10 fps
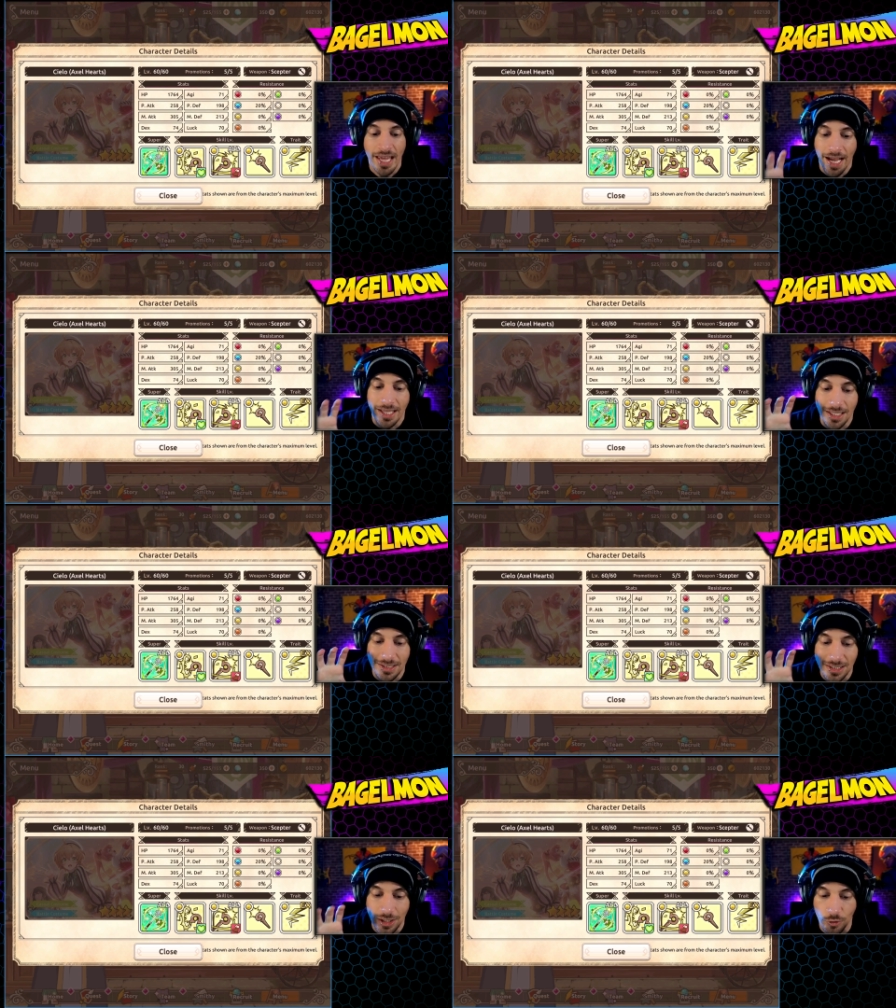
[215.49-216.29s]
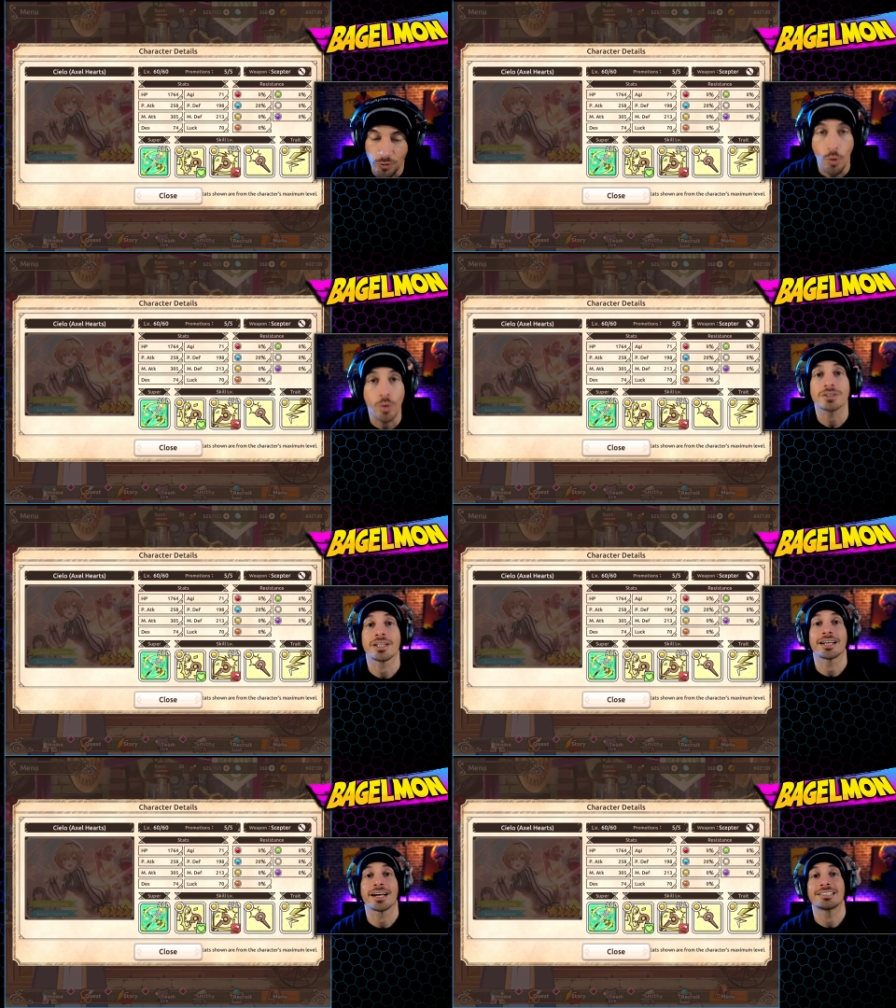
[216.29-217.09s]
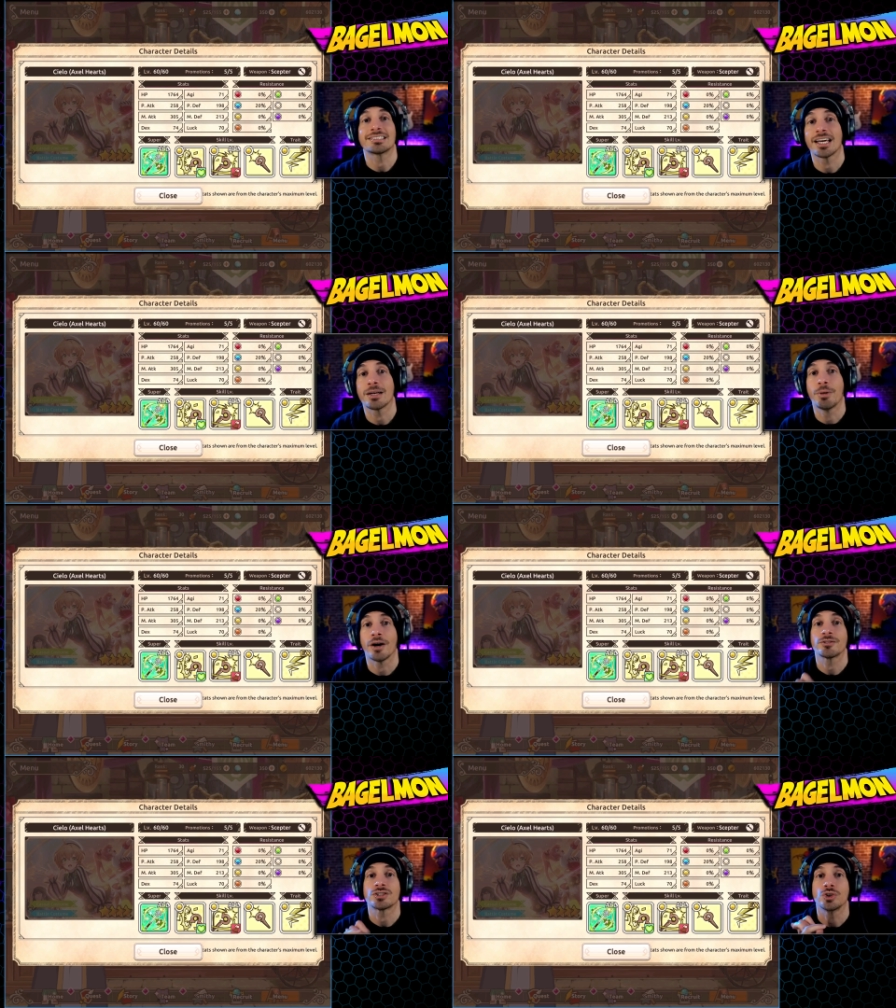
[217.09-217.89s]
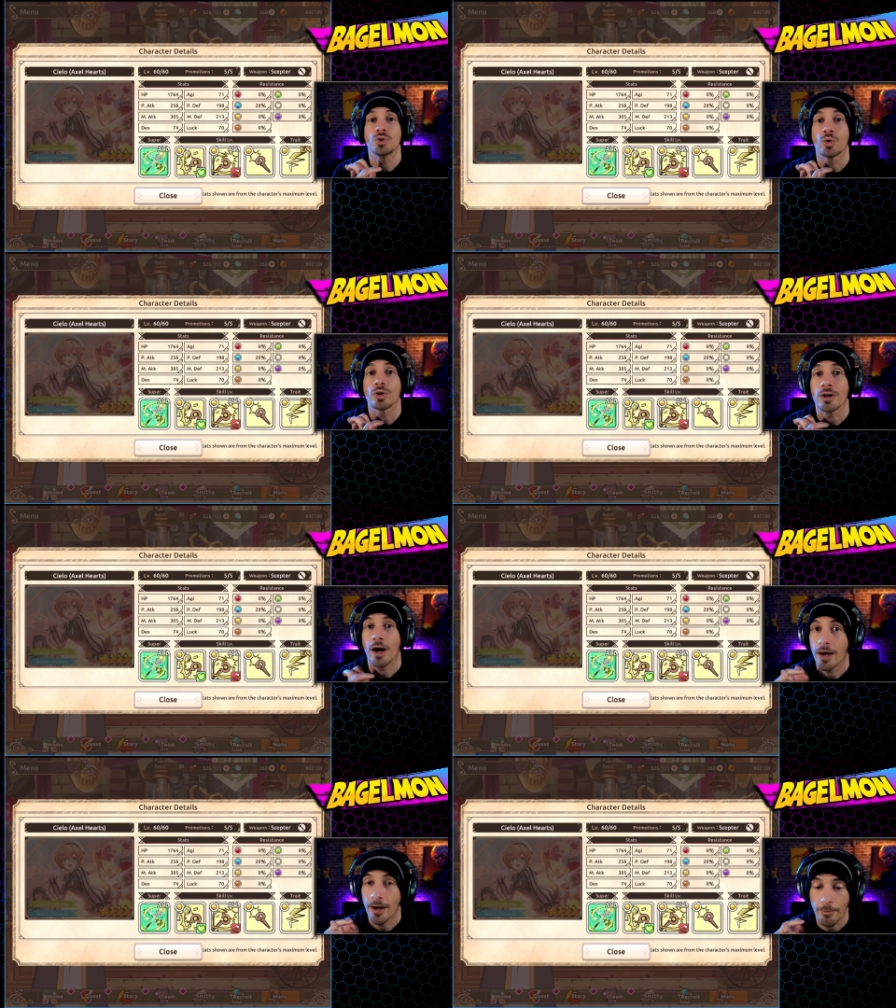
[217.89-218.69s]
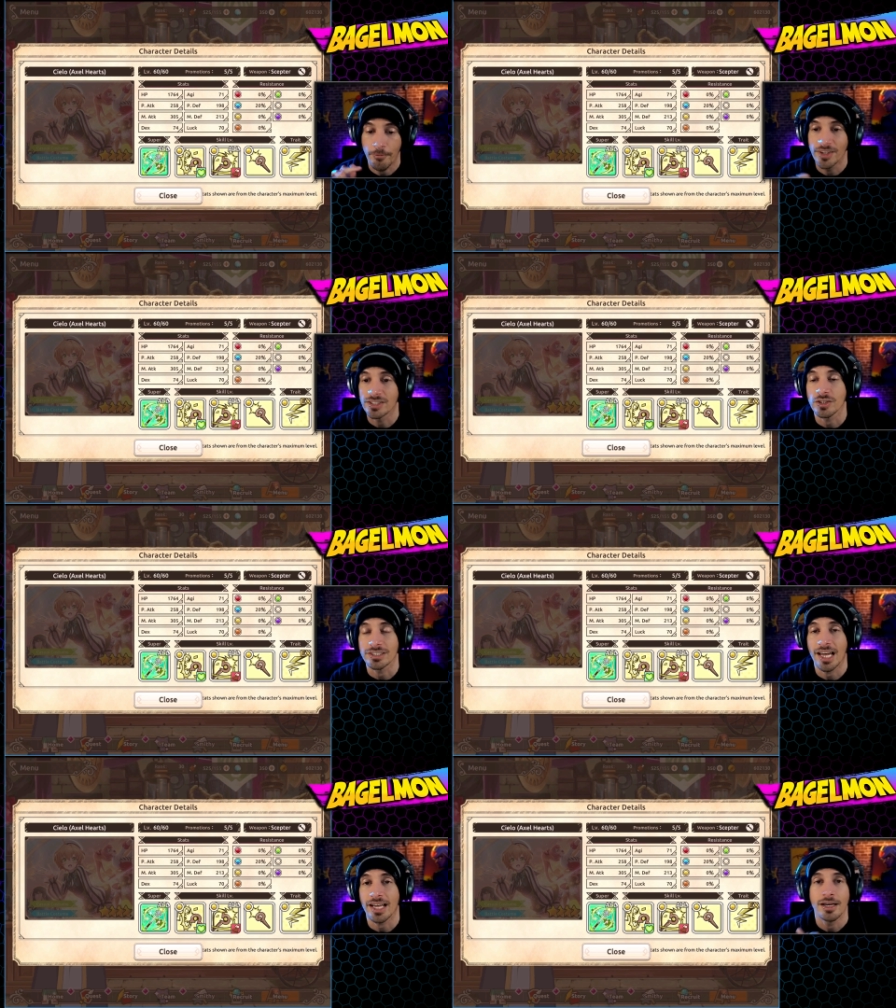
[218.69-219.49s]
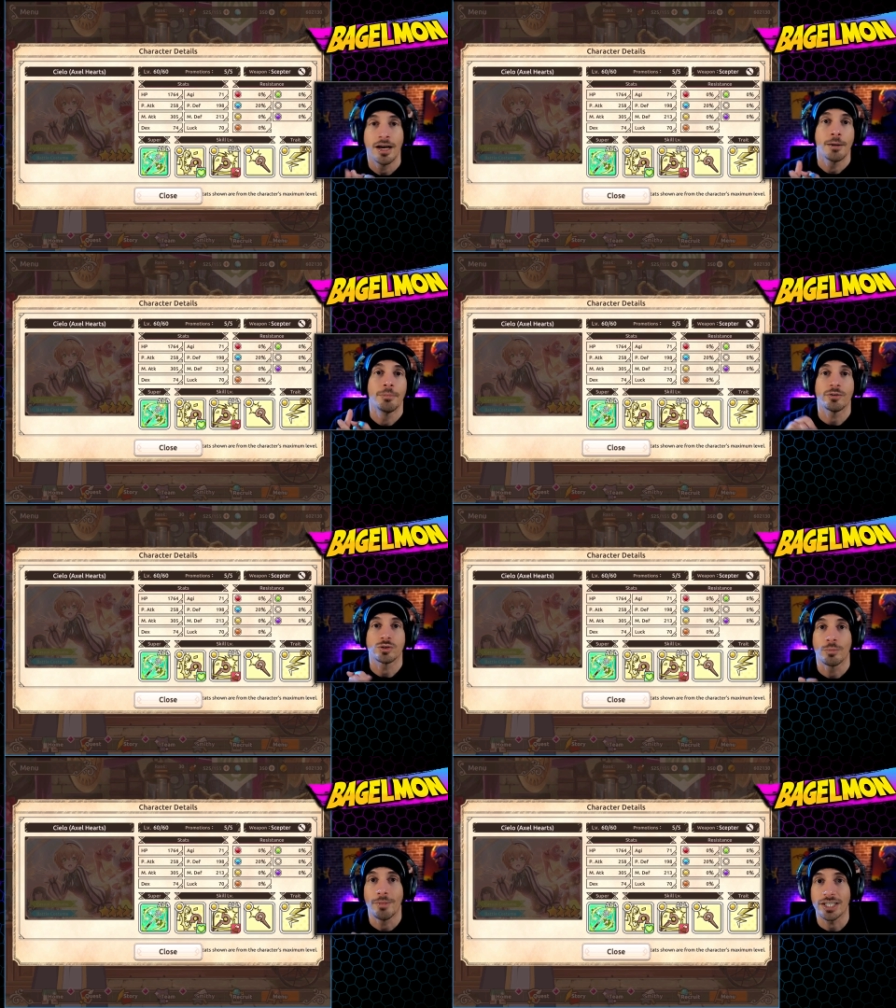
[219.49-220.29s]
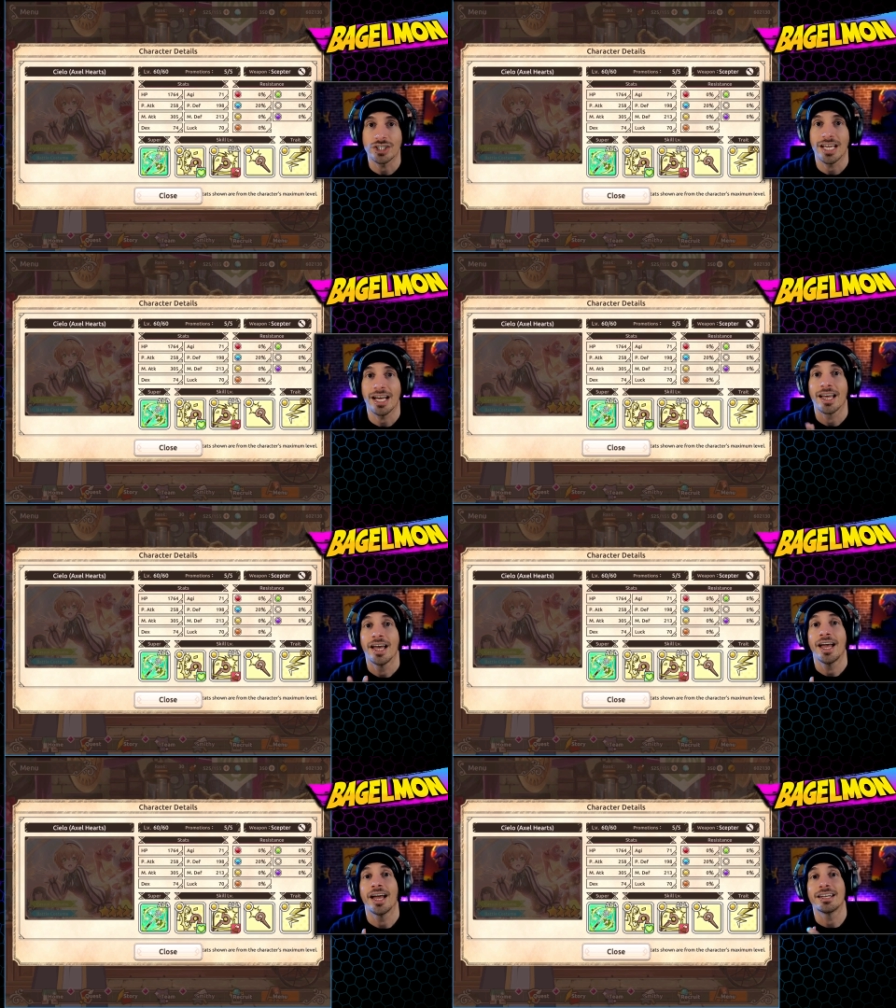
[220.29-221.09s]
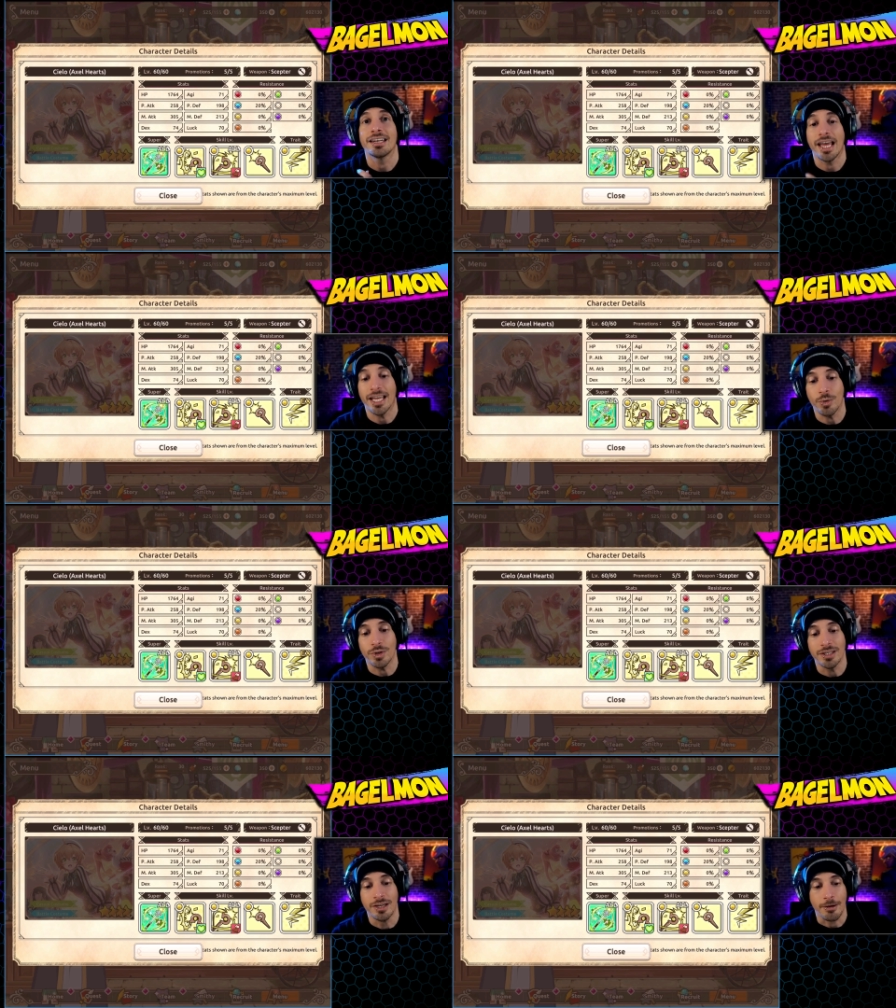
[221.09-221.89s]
And then skill 4, like I said, buffs your physical attack, buffs your magic attack, and an AoE